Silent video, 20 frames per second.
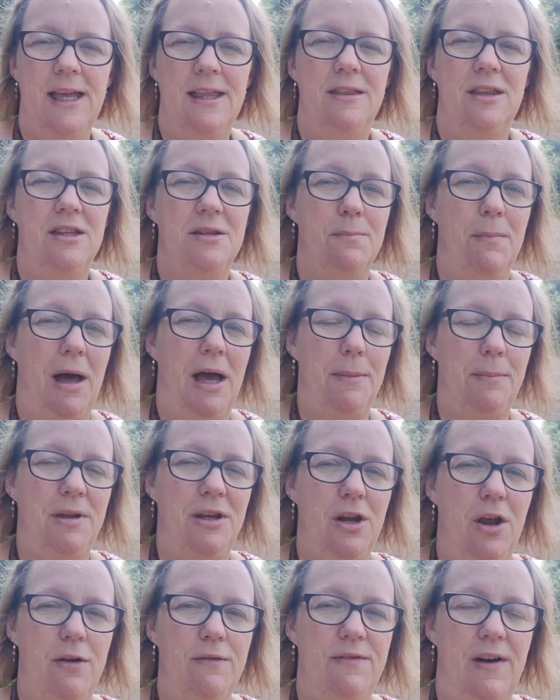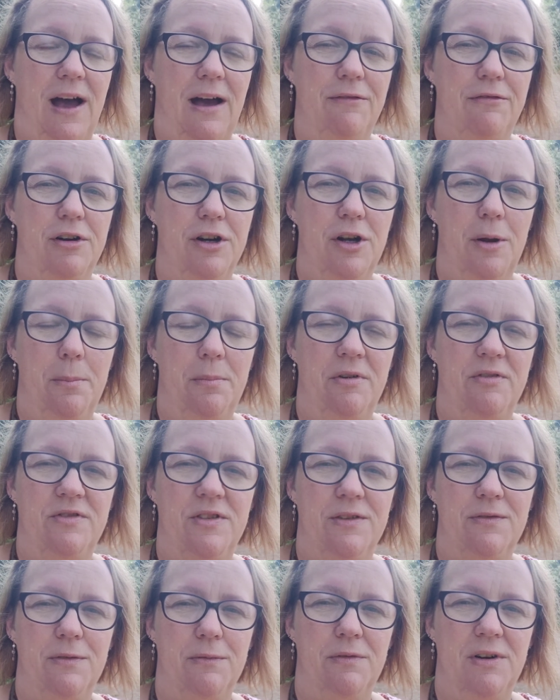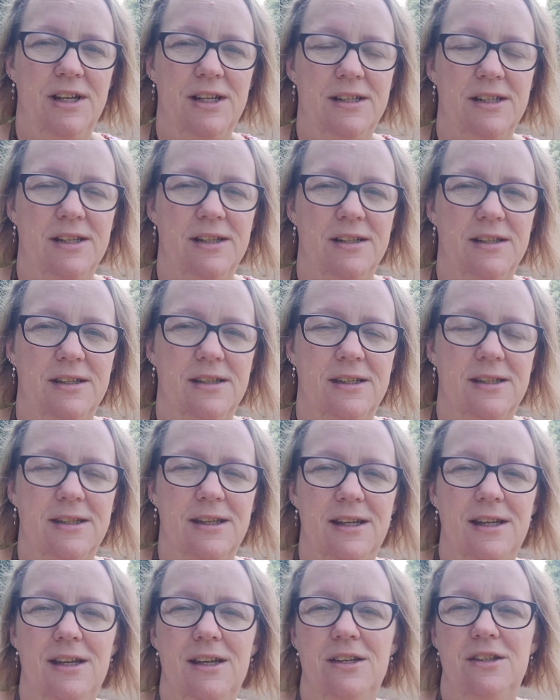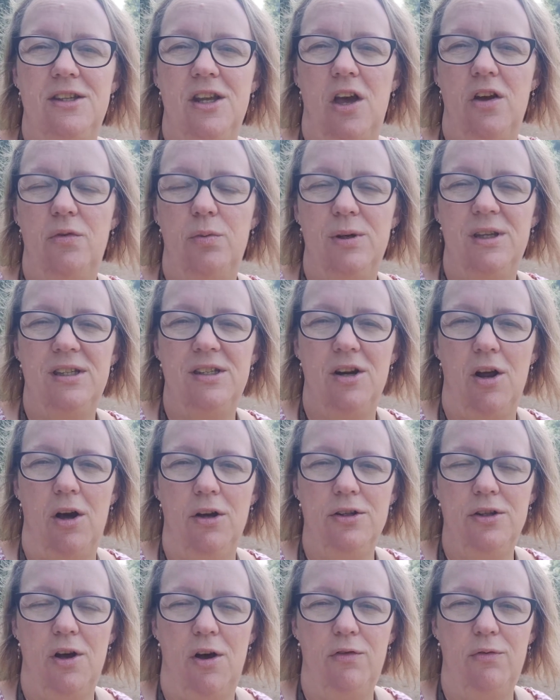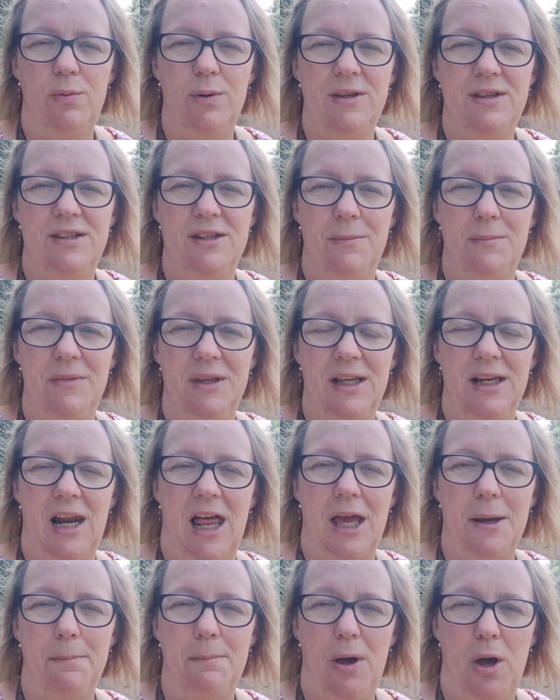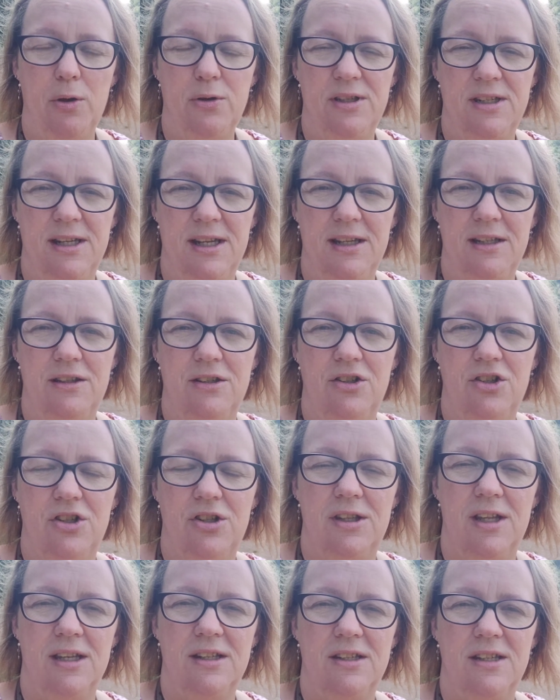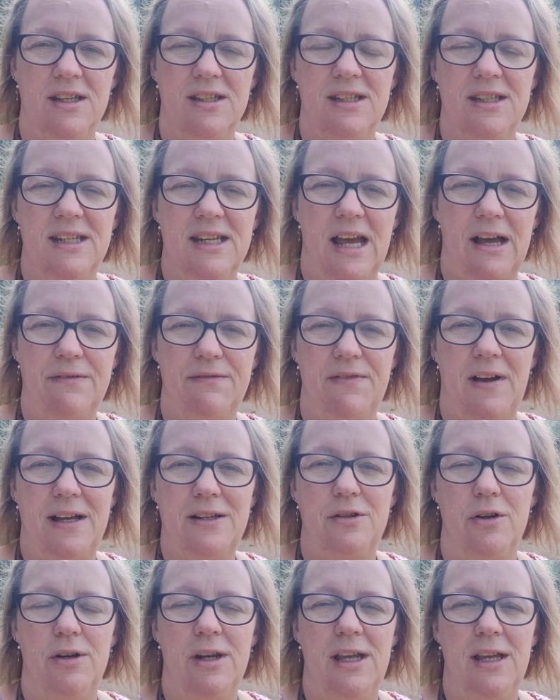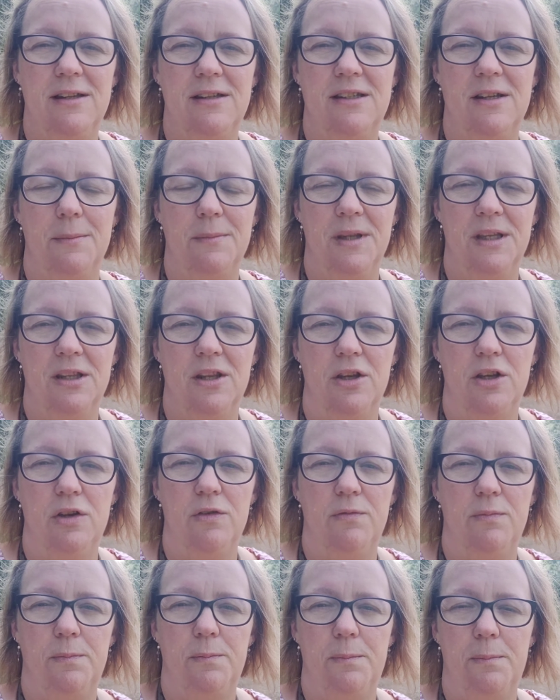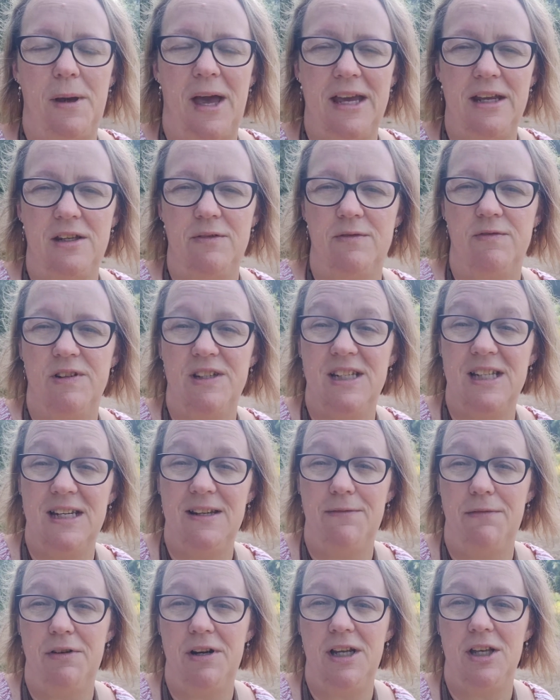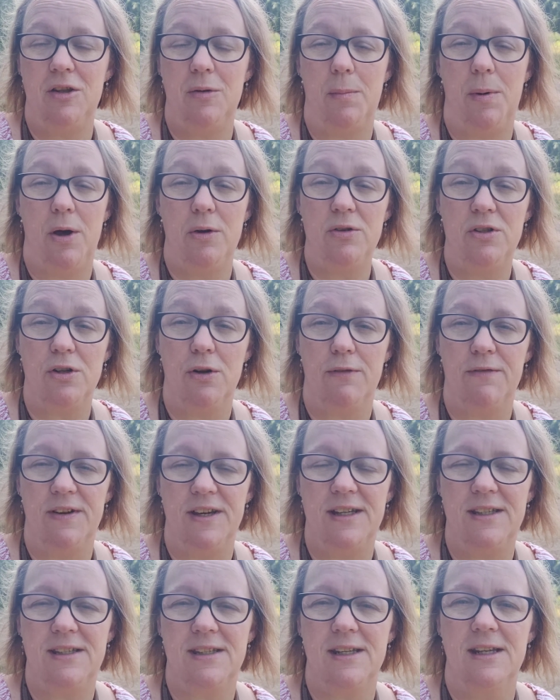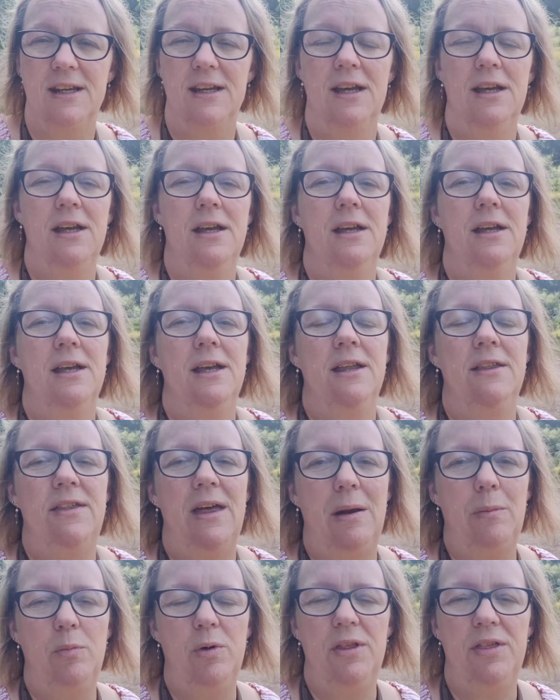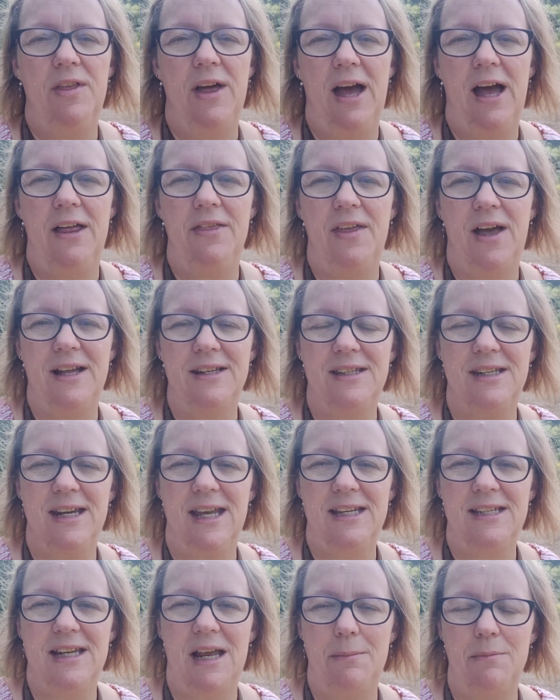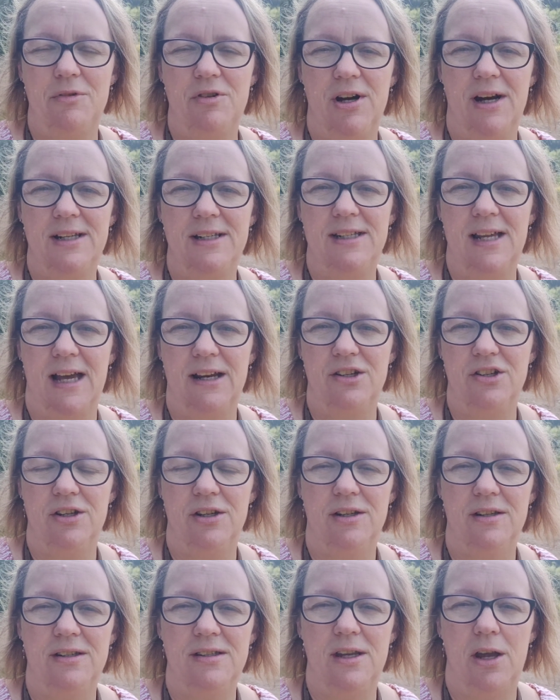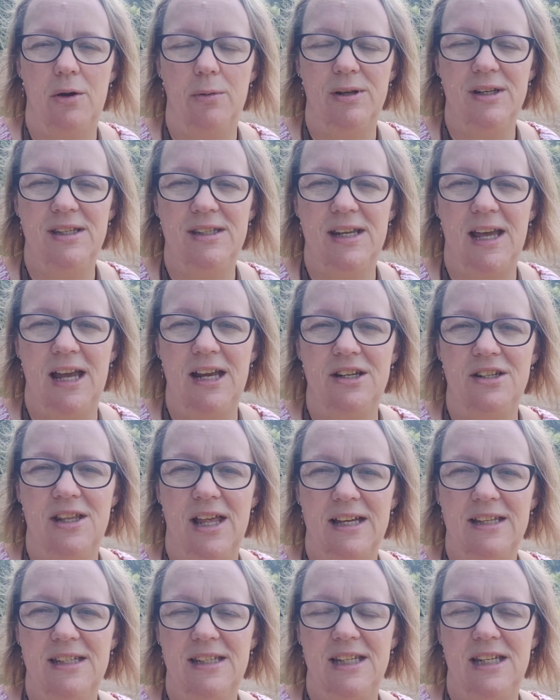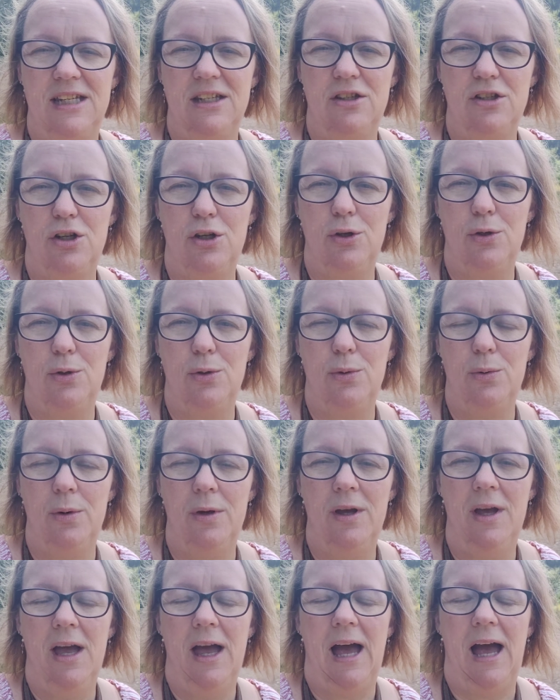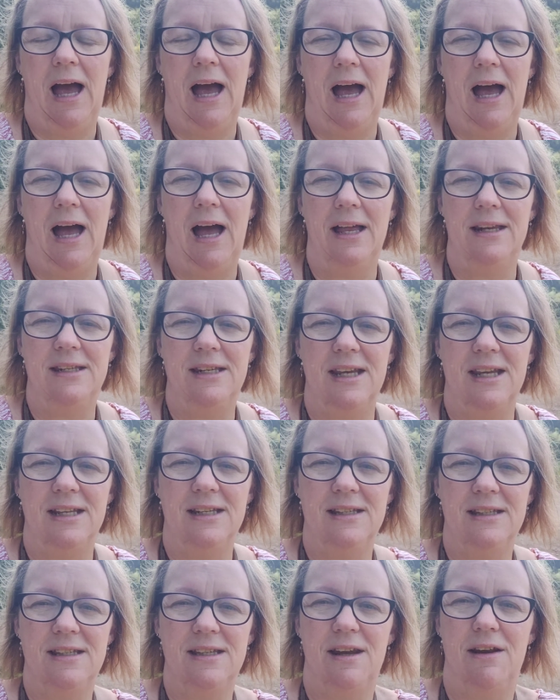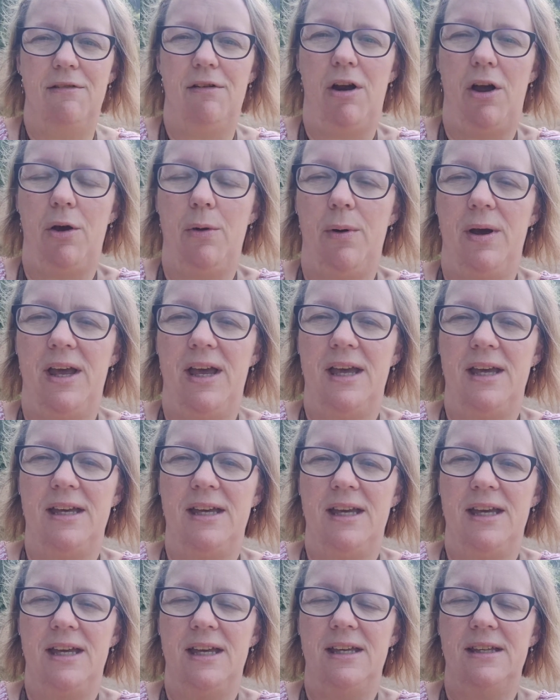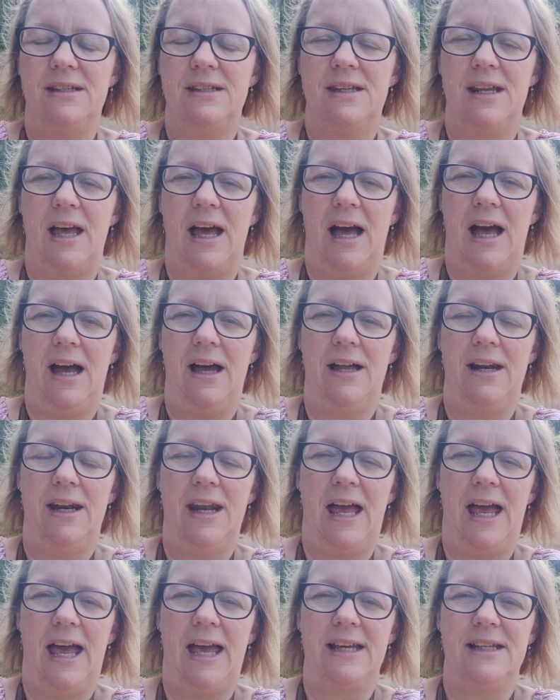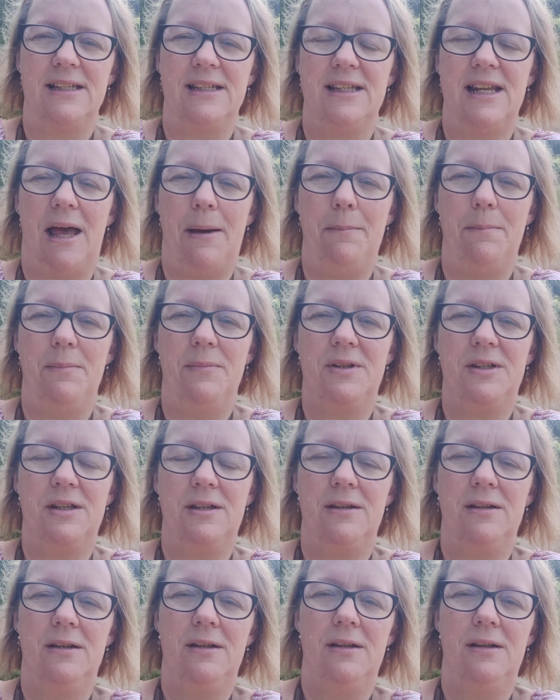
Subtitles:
This might be no VAT for a number of different reasons. So if we start off with something like postage that doesn't have VAT on it, something that you've paid for delivery at the post office, then with that, that's an exempt transaction. So in Sage that's T2, and in Xero it is an exempt